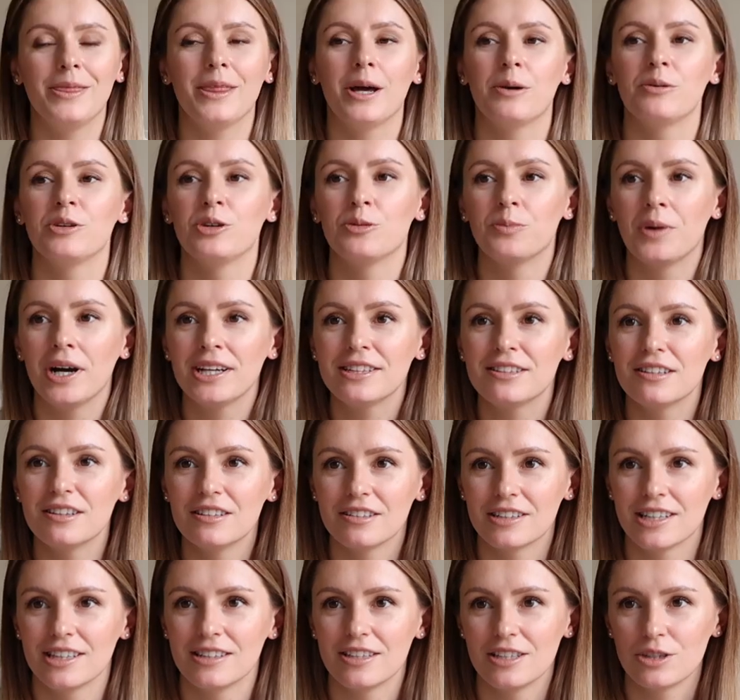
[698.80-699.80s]
Now you might
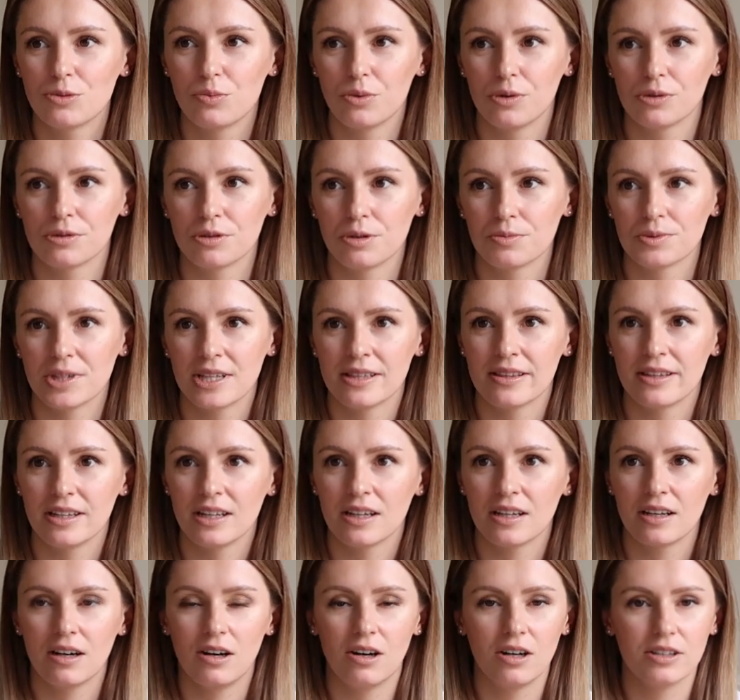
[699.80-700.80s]
look at these wardrobes and
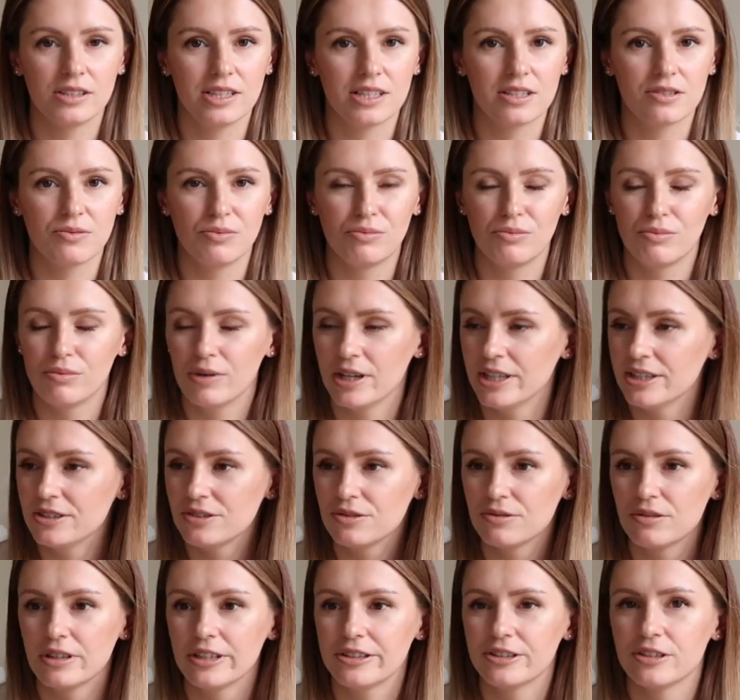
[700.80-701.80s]
think, oh, that's way
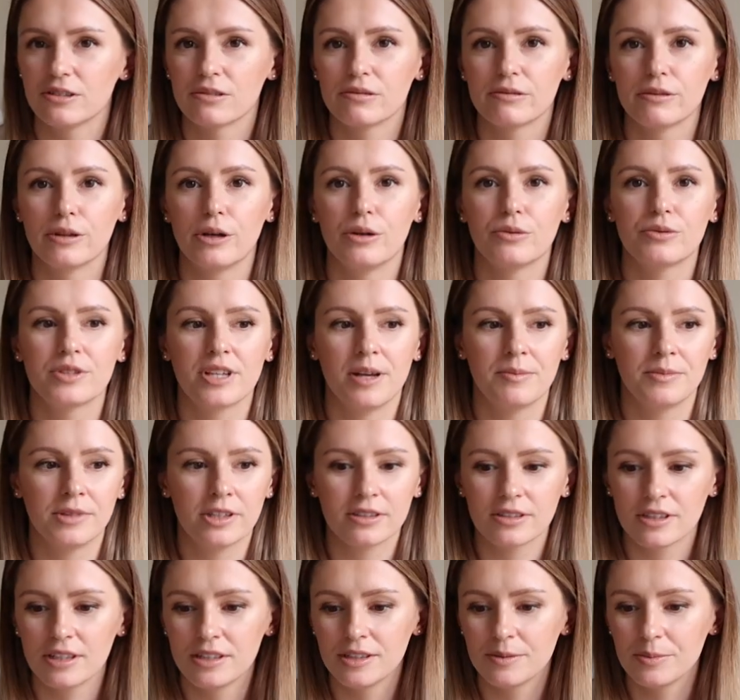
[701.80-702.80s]
too little clothes, I'm
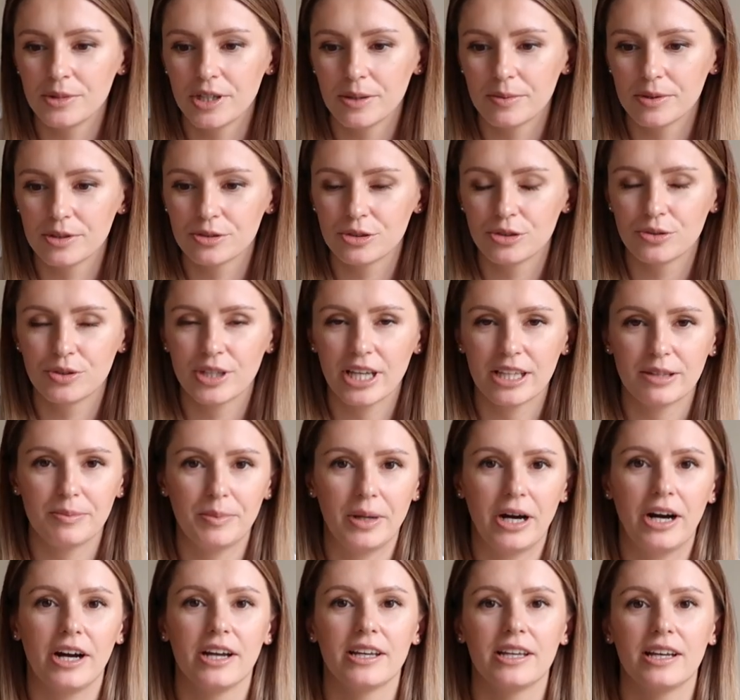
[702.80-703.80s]
not gonna be able to get
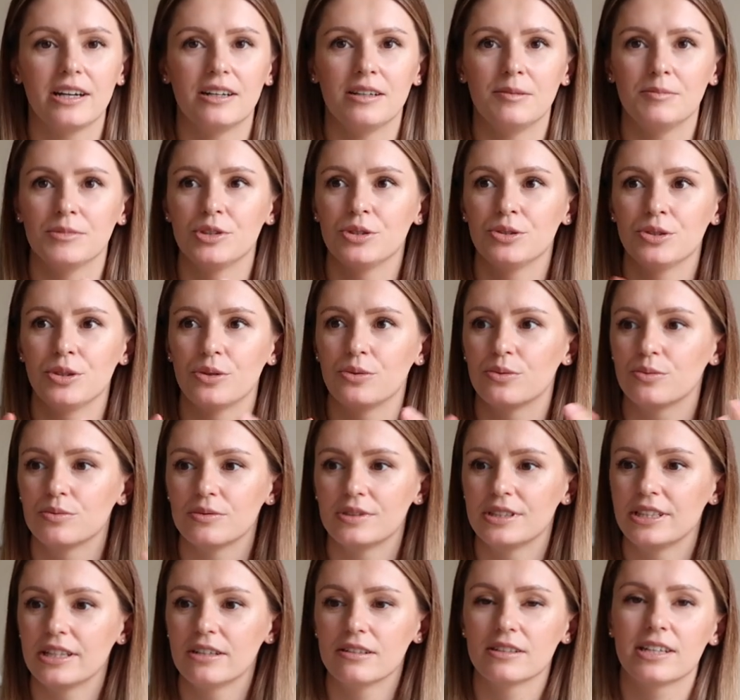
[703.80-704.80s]
by, you know,
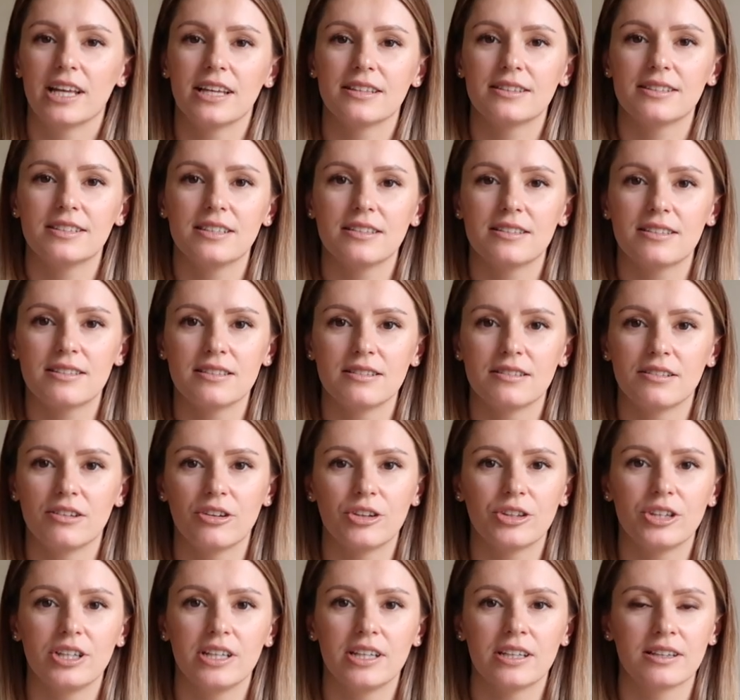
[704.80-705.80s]
they'll get this
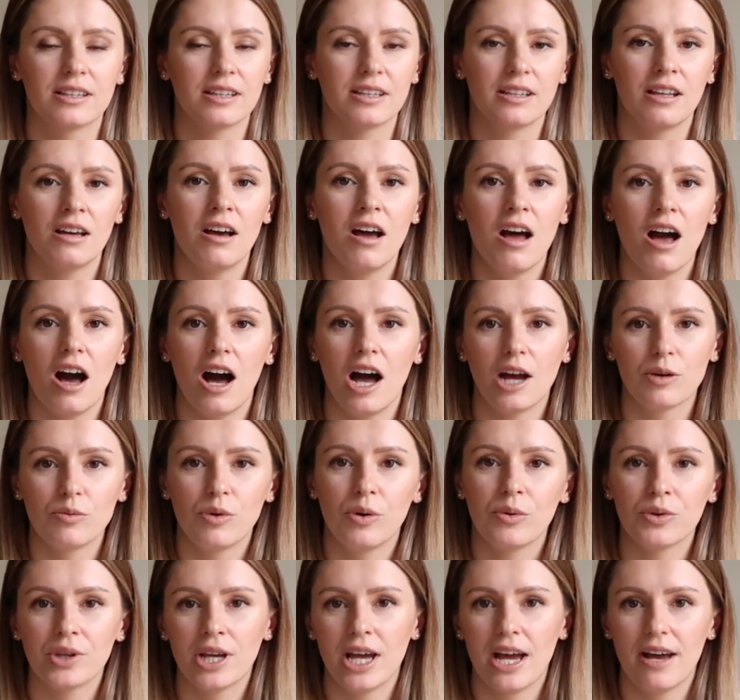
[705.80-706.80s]
dirty and then I
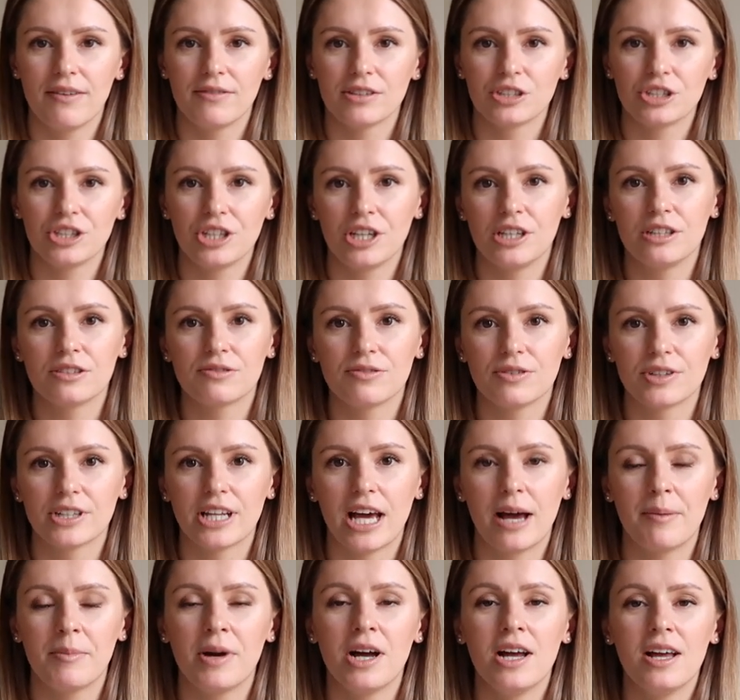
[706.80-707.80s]
won't have a change for
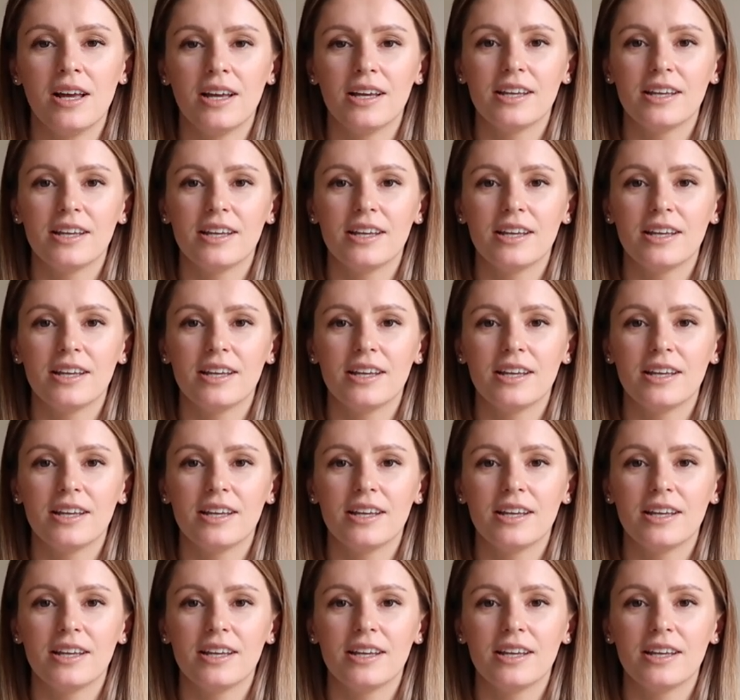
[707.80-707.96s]
them.